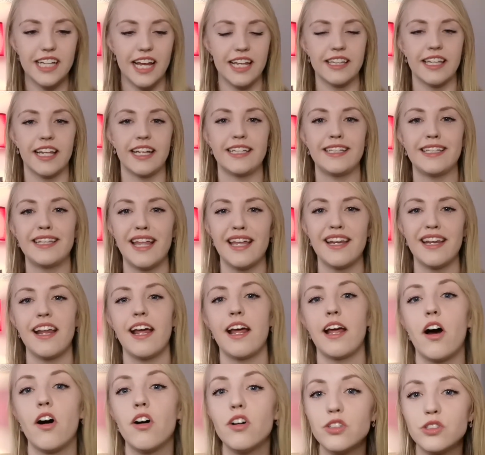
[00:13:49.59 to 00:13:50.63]
And like then
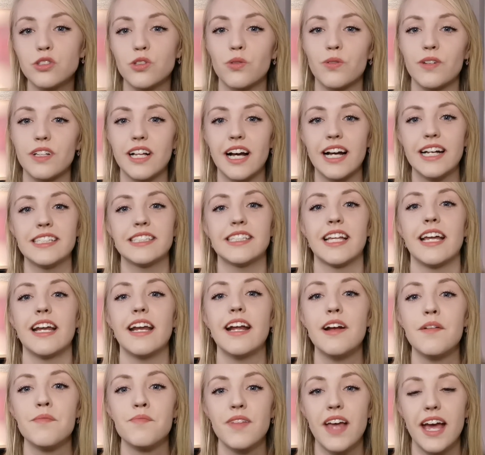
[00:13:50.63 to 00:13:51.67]
I also realized that,
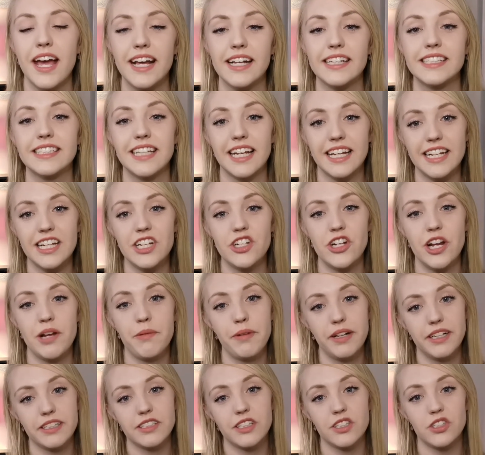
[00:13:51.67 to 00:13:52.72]
hey, skinny
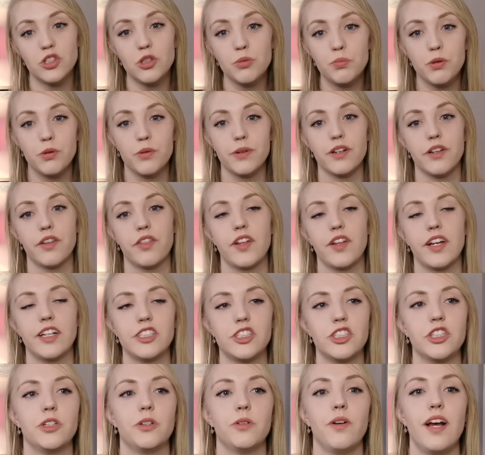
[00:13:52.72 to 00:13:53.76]
shaming is a super real thing
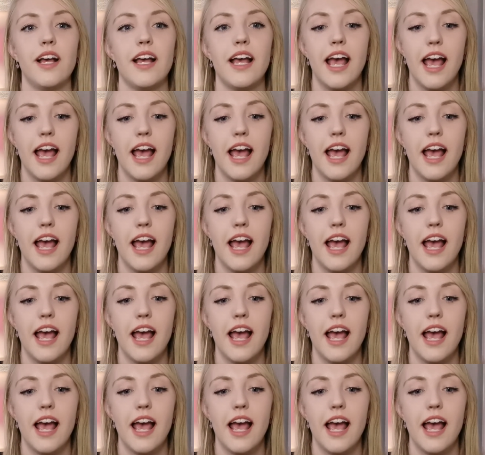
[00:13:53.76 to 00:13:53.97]
too.